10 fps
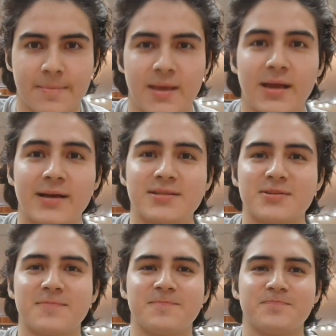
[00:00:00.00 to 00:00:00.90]
Hey
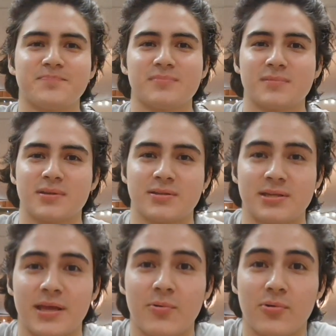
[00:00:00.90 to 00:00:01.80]
guys,
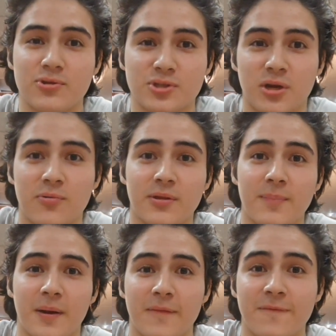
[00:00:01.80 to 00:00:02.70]
today we're going to start out with
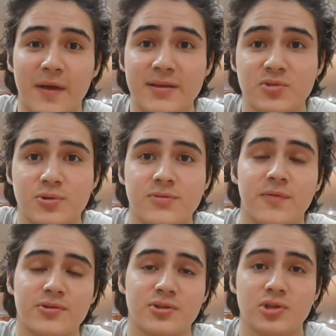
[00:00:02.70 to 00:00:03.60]
comparing fast twitch
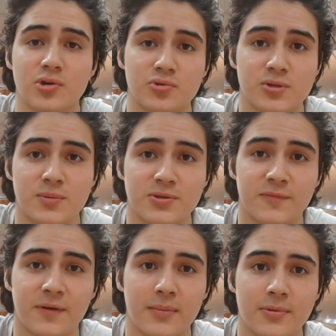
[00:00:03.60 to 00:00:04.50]
versus slow twitch muscle
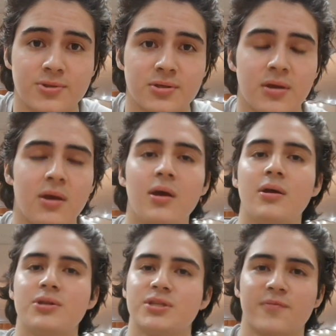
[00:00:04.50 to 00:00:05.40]
fibers.
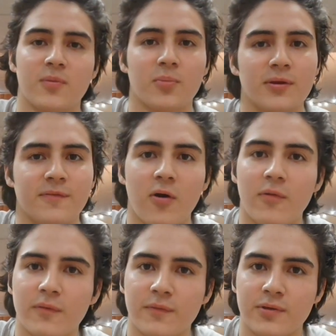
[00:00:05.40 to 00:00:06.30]
Just for a brief
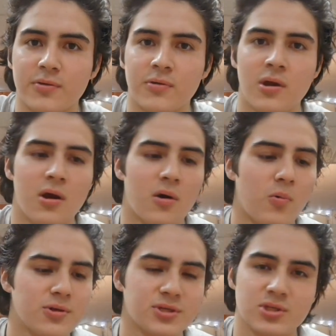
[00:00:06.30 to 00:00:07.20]
overview,
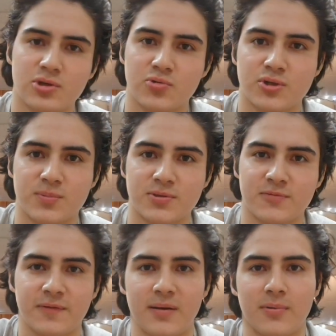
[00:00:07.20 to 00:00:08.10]
what's a slow twitch
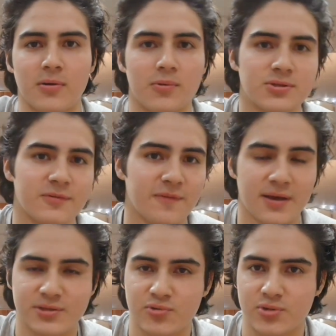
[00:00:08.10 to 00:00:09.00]
muscle fiber? What's a
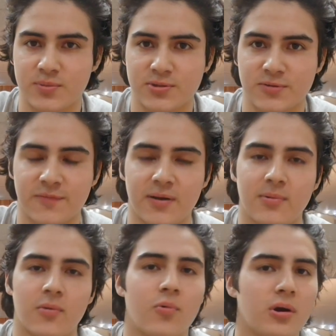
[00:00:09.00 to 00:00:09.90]
fast twitch muscle
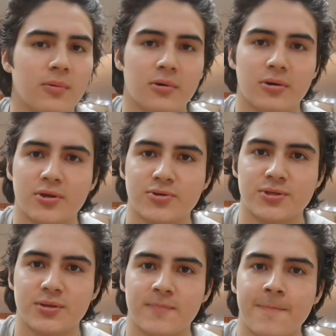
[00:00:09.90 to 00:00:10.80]
fiber? When are we going to use
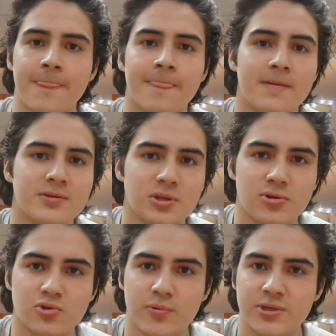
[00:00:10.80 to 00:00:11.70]
them?
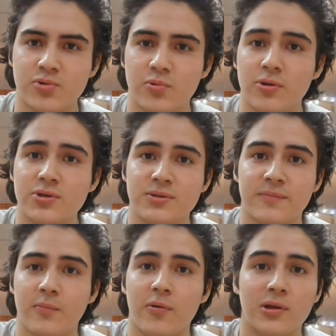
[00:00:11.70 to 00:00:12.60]
Slow twitch, we're going to use them
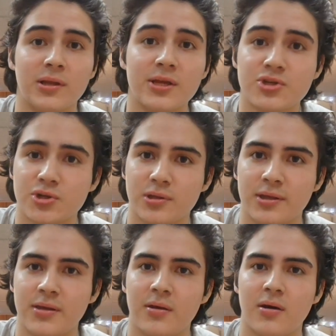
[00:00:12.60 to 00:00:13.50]
more
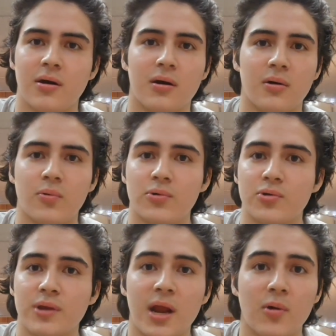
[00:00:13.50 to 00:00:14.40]
leisurely when we're
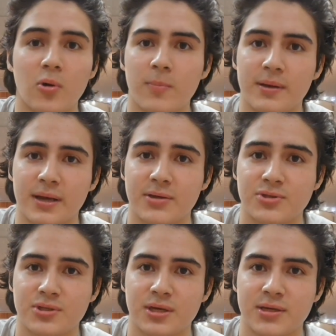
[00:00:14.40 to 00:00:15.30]
doing aerobic
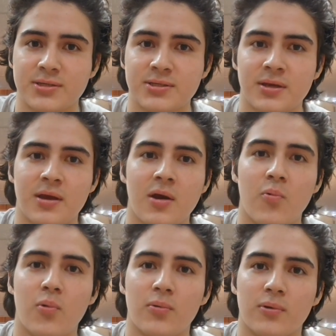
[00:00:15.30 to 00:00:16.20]
exercise,
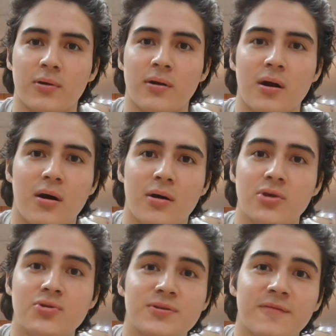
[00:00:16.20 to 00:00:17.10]
when we're
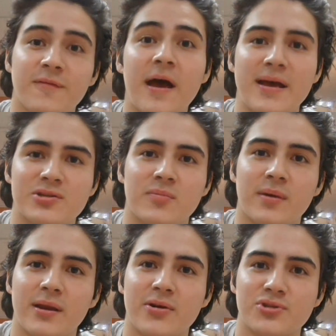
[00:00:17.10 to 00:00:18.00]
using fat as our
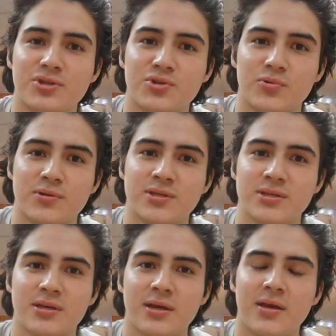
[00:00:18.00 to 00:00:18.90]
main energy
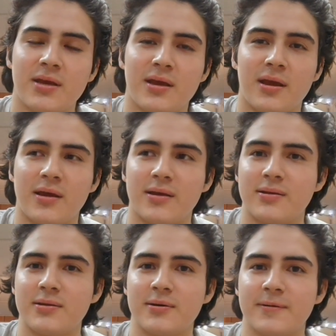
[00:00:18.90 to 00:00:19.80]
source.
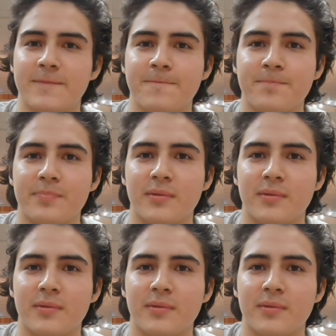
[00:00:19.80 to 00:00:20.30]
And